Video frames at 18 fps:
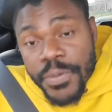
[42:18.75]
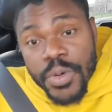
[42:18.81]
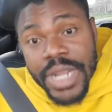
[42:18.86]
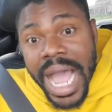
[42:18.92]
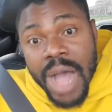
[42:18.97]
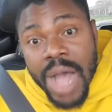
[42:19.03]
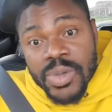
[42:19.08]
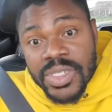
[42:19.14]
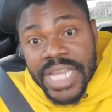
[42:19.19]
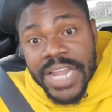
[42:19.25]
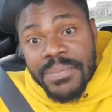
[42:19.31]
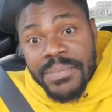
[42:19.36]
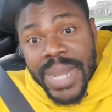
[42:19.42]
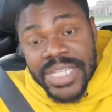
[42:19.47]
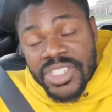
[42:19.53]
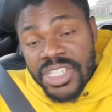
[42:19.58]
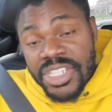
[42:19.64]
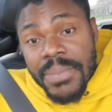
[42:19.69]
Instead of
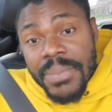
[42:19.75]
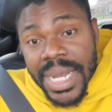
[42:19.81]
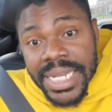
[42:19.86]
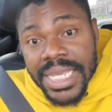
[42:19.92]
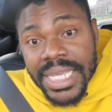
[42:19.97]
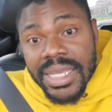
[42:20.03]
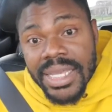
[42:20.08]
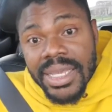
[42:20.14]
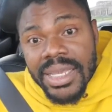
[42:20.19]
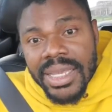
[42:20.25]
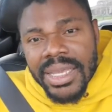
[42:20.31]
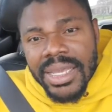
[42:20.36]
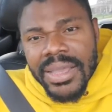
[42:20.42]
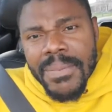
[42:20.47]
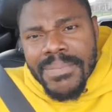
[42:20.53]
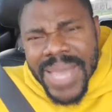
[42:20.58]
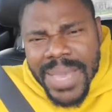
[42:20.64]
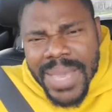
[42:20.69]
always going to buy
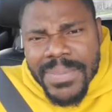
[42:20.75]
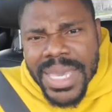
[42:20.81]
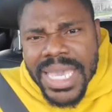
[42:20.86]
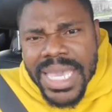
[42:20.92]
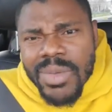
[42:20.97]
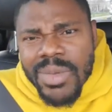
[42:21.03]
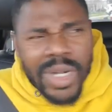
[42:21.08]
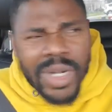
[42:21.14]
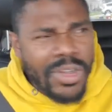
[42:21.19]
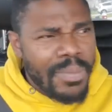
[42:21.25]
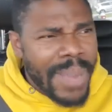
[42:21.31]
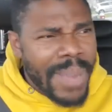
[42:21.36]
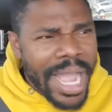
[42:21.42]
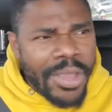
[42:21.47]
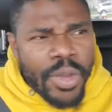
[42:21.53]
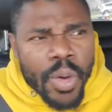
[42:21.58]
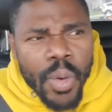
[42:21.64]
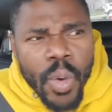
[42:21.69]
cooked food outside by
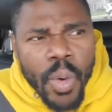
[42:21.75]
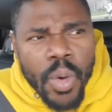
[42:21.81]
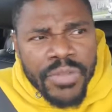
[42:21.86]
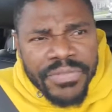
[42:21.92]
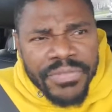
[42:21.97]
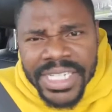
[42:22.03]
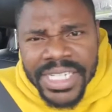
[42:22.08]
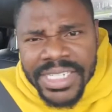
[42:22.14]
somebody,